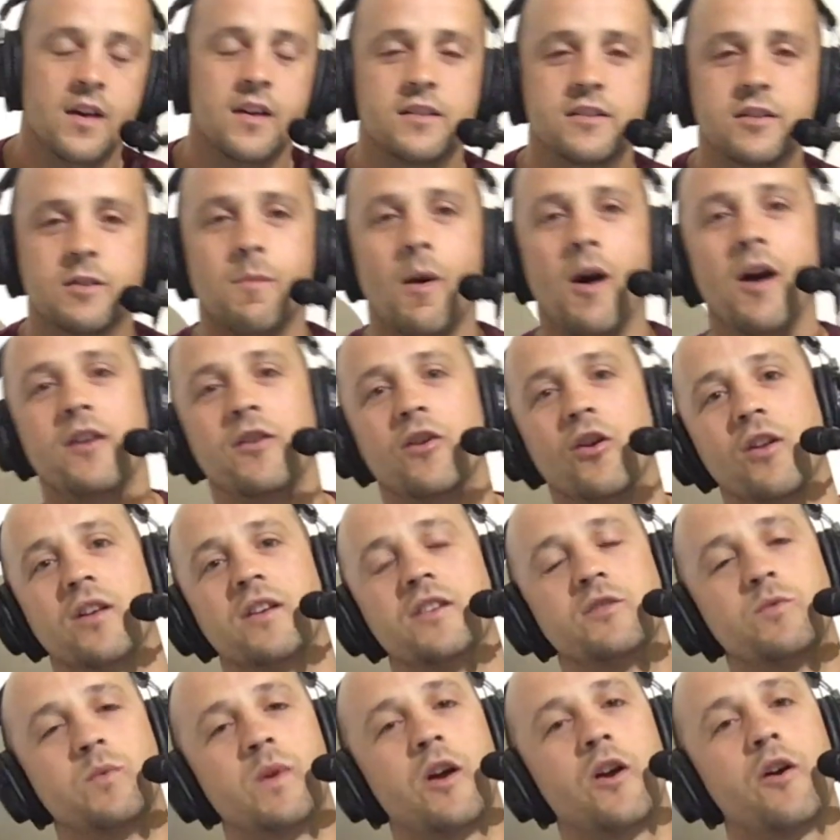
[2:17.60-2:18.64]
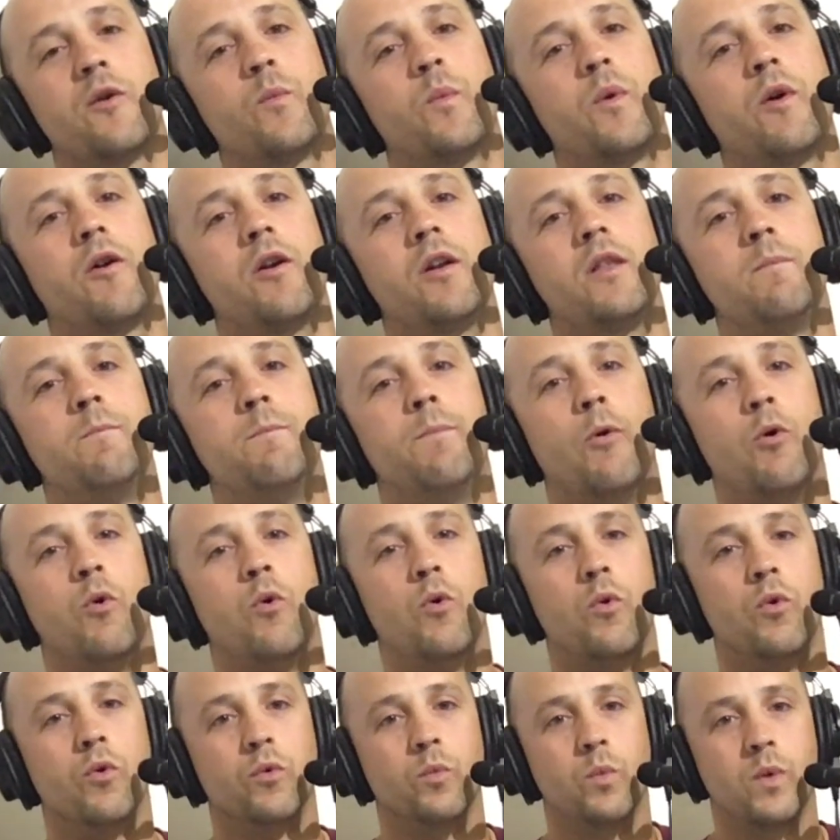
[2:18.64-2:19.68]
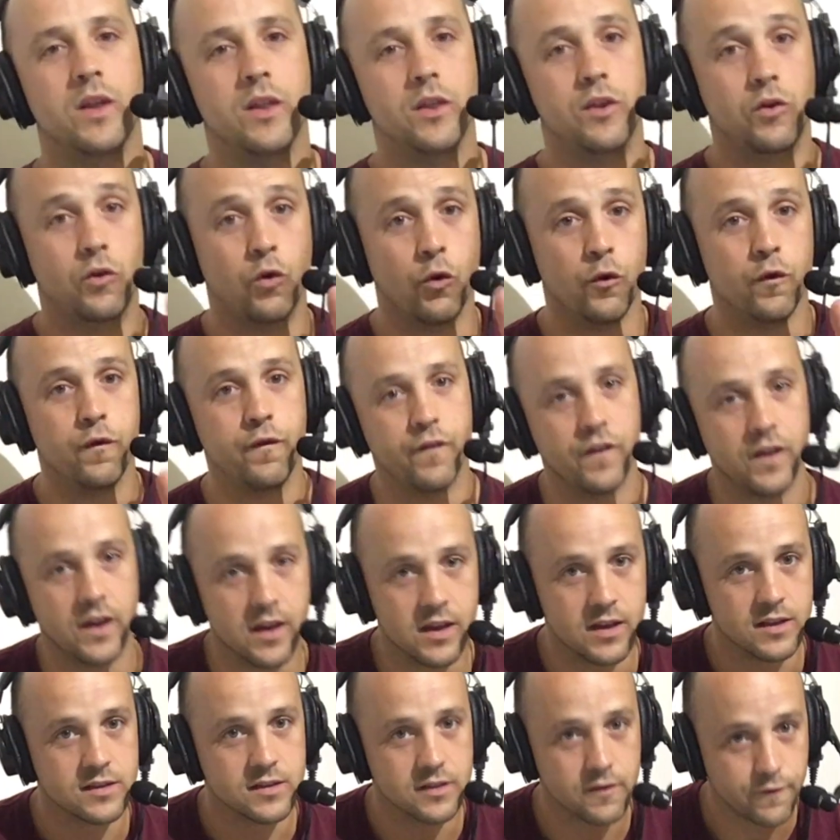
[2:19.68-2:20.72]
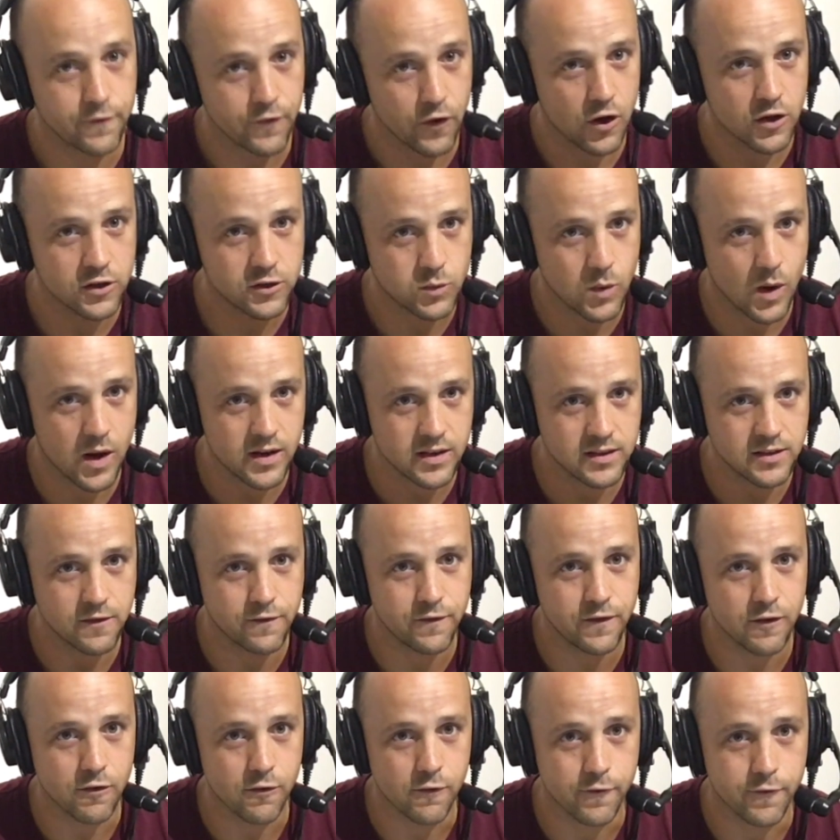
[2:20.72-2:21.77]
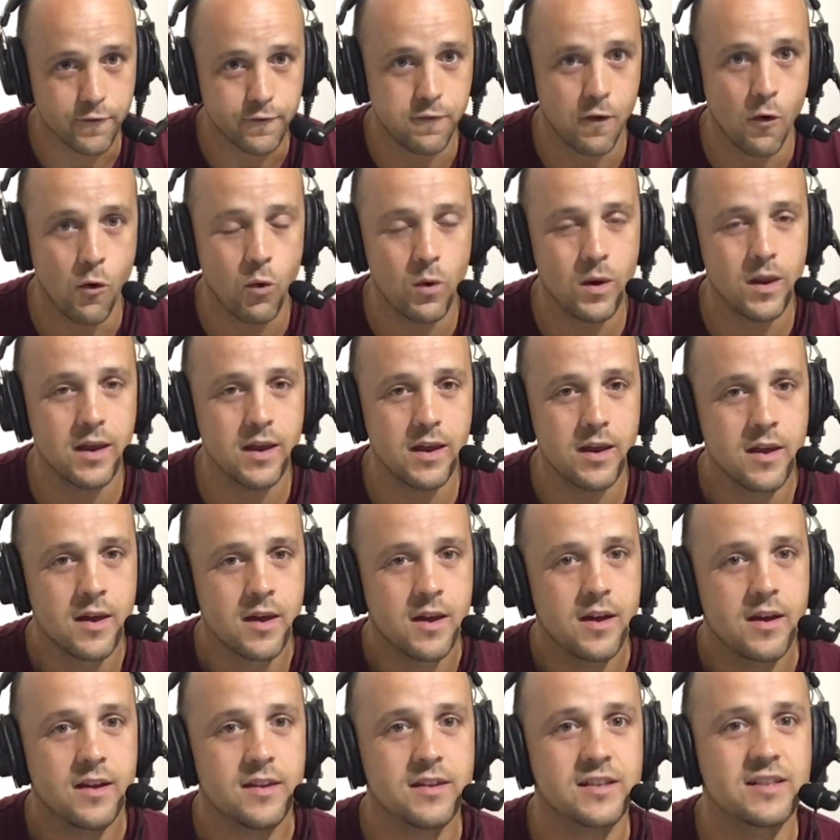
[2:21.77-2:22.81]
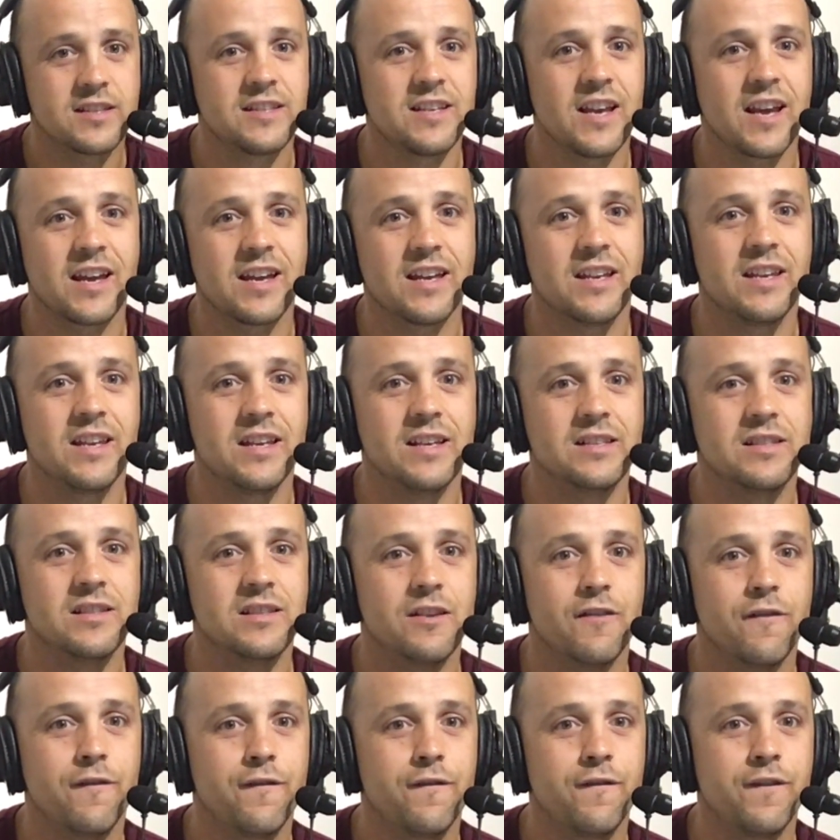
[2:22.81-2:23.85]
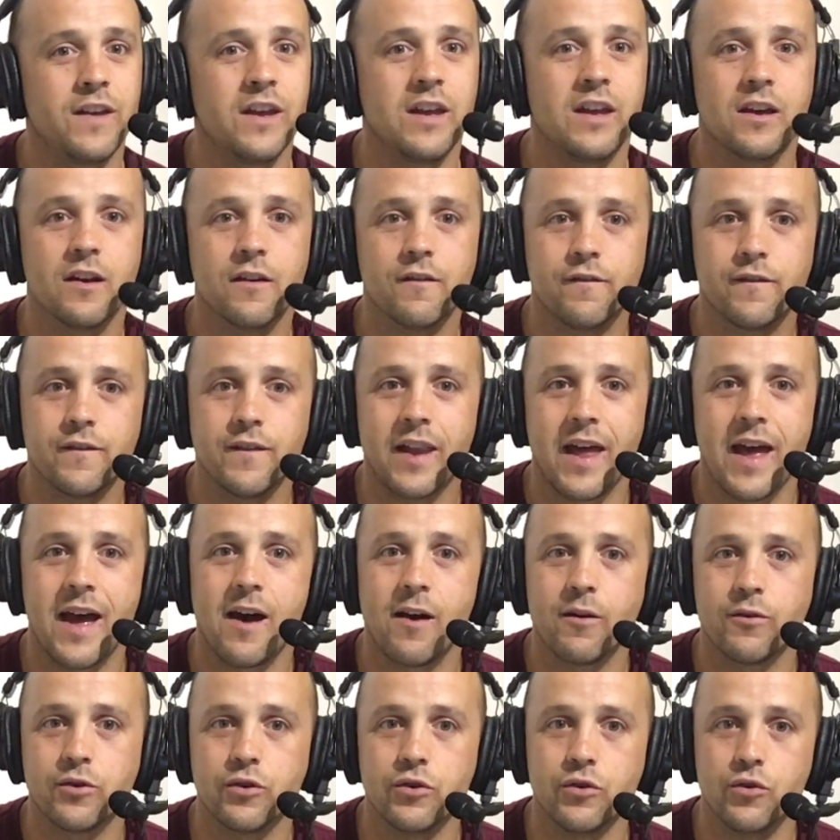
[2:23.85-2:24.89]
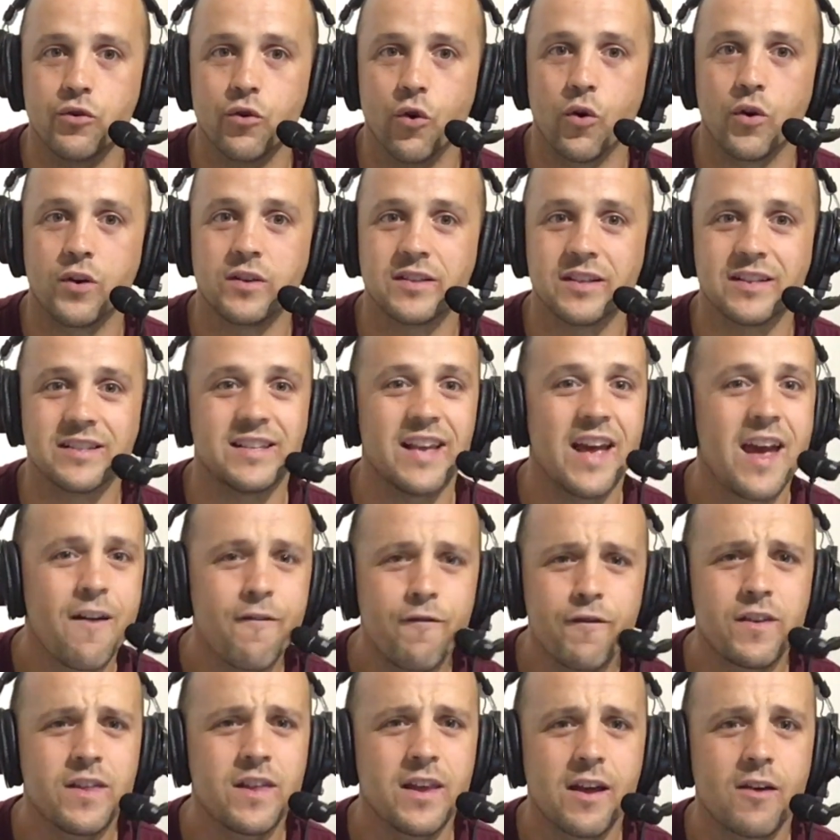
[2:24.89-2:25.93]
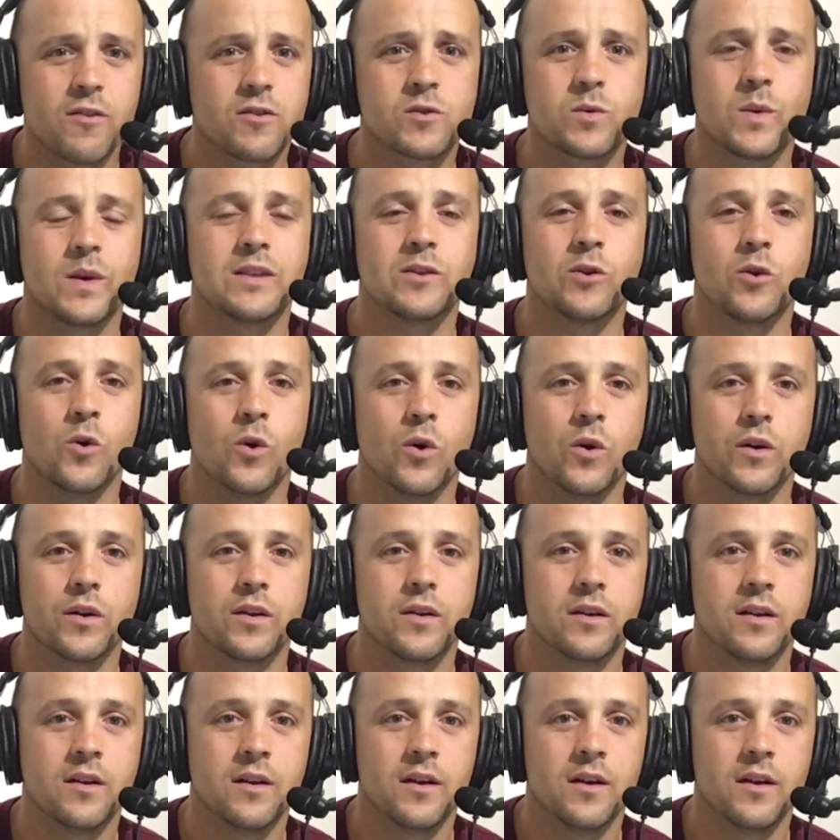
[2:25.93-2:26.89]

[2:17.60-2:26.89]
To my knowledge, we're only born with two fears. The first one is the fear of falling, and the second is the fear of loud noises. Everything else we're taught.